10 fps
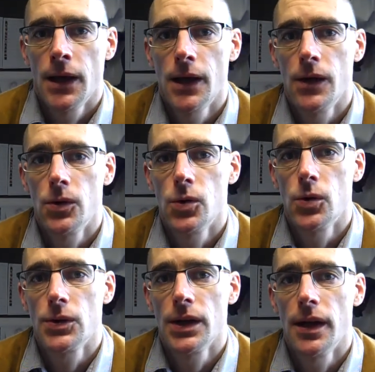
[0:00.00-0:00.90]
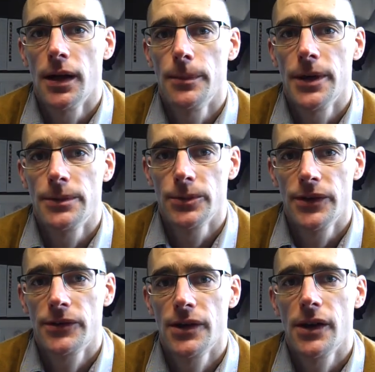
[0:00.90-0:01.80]
or people
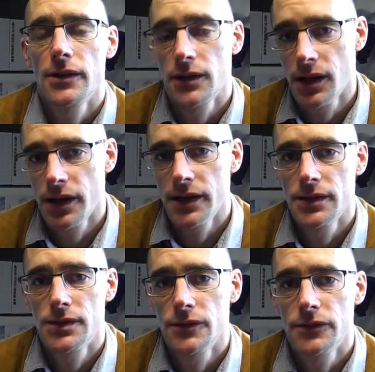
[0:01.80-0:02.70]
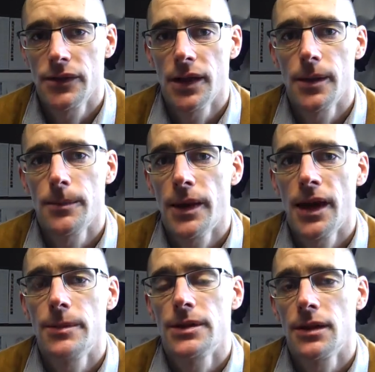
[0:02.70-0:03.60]
with certain kinds of
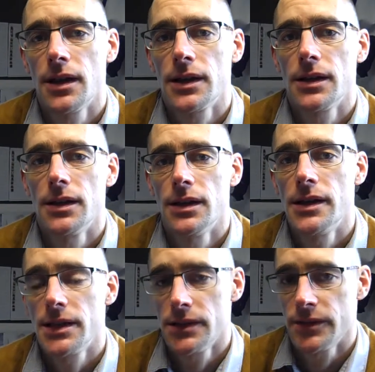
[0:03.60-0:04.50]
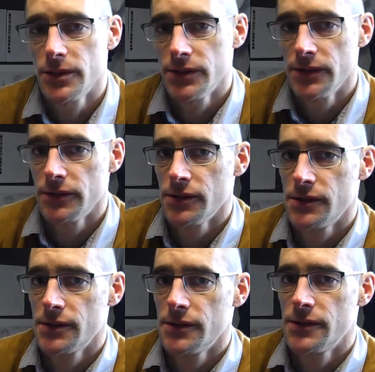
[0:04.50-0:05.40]
impairment, like learning difficulties, for
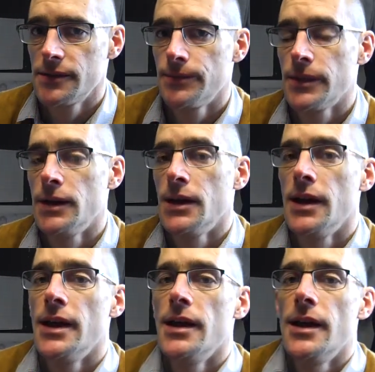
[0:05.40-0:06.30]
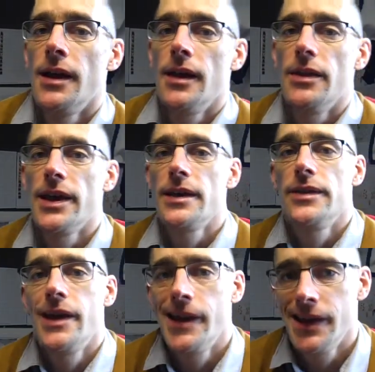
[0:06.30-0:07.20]
instance, then
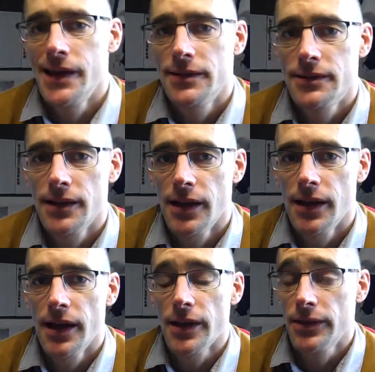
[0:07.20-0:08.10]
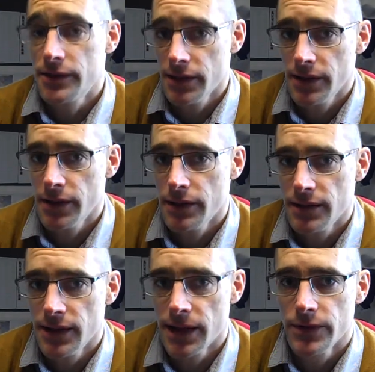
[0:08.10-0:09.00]
there is a
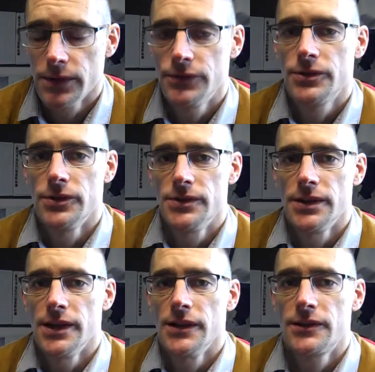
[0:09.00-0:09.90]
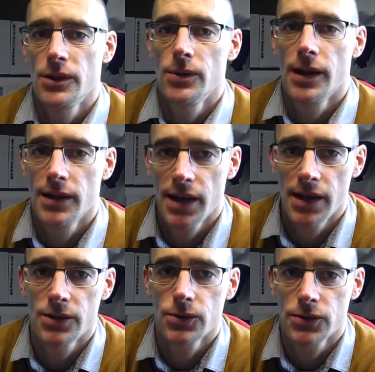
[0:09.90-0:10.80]
third level of scrutiny. So
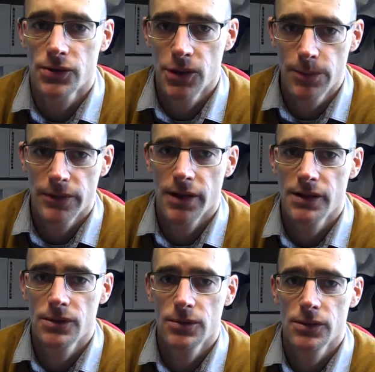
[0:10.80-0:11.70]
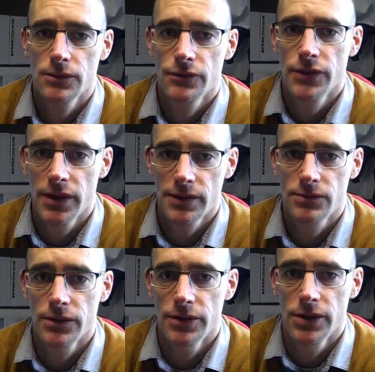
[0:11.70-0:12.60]
again, your supervisor will
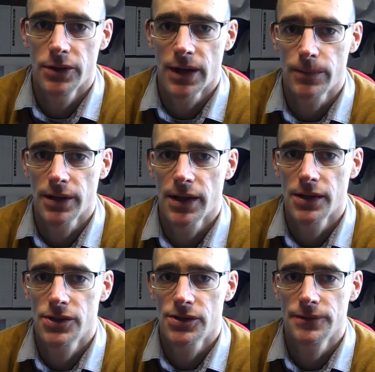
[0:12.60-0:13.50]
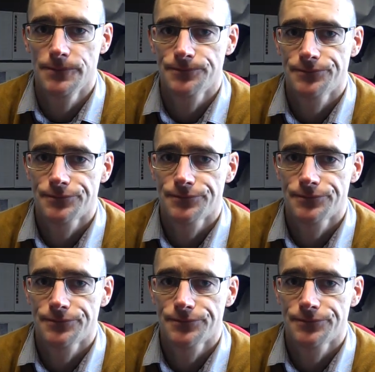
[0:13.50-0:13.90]
first review your application.